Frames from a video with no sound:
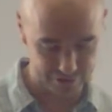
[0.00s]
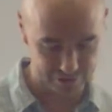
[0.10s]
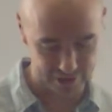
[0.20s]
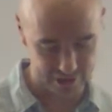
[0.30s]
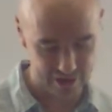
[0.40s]

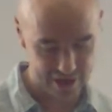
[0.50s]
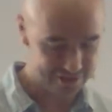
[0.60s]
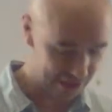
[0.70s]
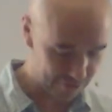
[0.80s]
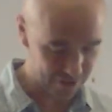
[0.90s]
comes
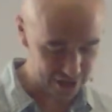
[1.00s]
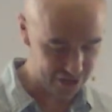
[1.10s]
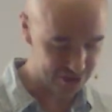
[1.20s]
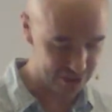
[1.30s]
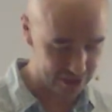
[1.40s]
to
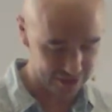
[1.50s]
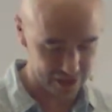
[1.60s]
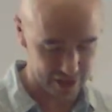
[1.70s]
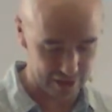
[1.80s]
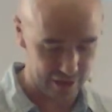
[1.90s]
salvation and
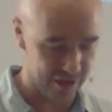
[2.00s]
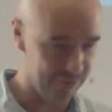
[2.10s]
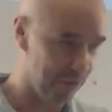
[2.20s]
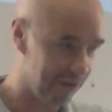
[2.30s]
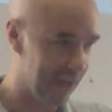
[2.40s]
eternal
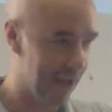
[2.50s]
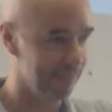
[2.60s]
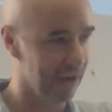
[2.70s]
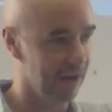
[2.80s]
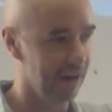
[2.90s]
life, well,
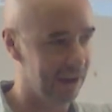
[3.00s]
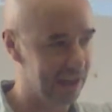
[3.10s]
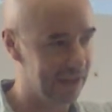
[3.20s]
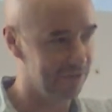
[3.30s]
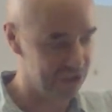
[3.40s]
yeah,
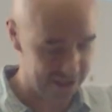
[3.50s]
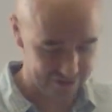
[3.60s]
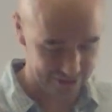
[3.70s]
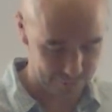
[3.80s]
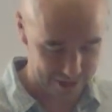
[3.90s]
I leave
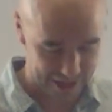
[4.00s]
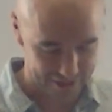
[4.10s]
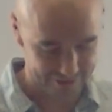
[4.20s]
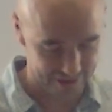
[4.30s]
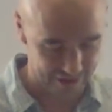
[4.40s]
Jesus with
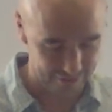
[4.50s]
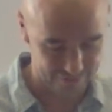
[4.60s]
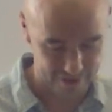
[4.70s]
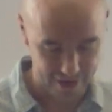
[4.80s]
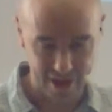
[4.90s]
that
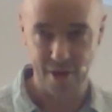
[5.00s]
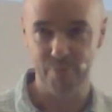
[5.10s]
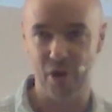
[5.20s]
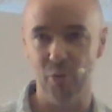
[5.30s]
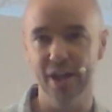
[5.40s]
stuff.
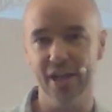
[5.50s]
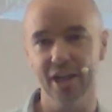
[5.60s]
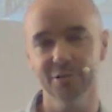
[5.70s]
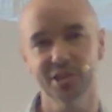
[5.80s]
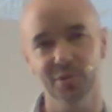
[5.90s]
But when it
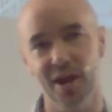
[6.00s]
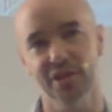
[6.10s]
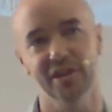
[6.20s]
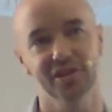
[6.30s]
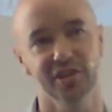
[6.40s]
comes to
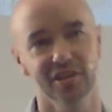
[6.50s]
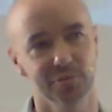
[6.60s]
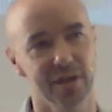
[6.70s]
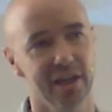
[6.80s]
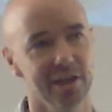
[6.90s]
other
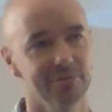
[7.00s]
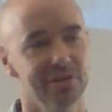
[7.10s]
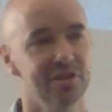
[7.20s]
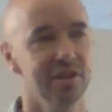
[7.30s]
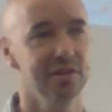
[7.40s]
issues, when it
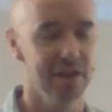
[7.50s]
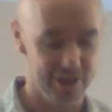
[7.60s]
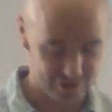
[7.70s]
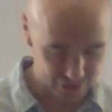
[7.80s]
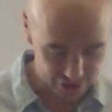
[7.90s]
comes to
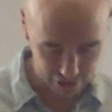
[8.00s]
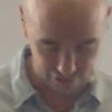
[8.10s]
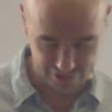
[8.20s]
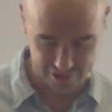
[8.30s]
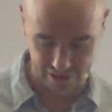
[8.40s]

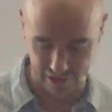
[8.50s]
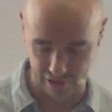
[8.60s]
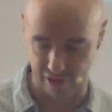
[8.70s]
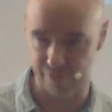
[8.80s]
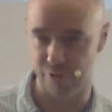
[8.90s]
security in
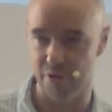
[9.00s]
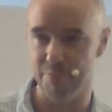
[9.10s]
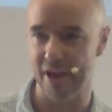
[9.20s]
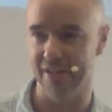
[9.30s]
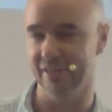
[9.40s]
life,
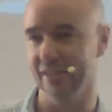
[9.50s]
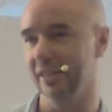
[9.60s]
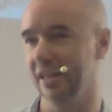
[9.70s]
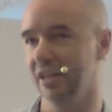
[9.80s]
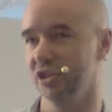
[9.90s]
well,
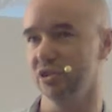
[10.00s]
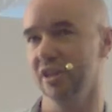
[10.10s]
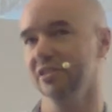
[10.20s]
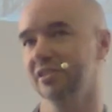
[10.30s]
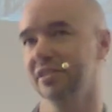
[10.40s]
basically, I
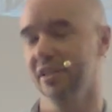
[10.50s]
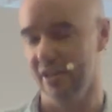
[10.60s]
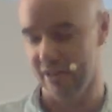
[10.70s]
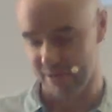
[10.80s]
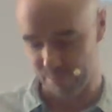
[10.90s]
trust
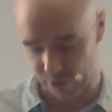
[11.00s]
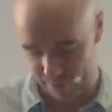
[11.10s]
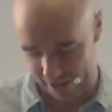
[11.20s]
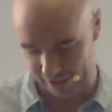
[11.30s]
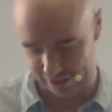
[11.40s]
my
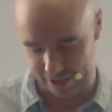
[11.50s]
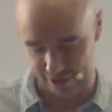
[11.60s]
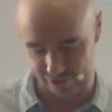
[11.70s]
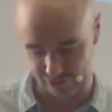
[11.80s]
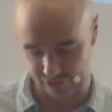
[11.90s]
bank
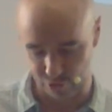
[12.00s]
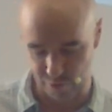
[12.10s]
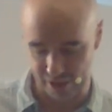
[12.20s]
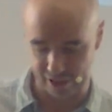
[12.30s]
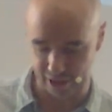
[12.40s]
account.
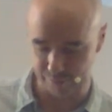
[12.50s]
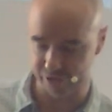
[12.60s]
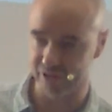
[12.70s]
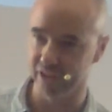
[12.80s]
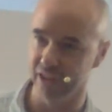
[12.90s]
Or when it comes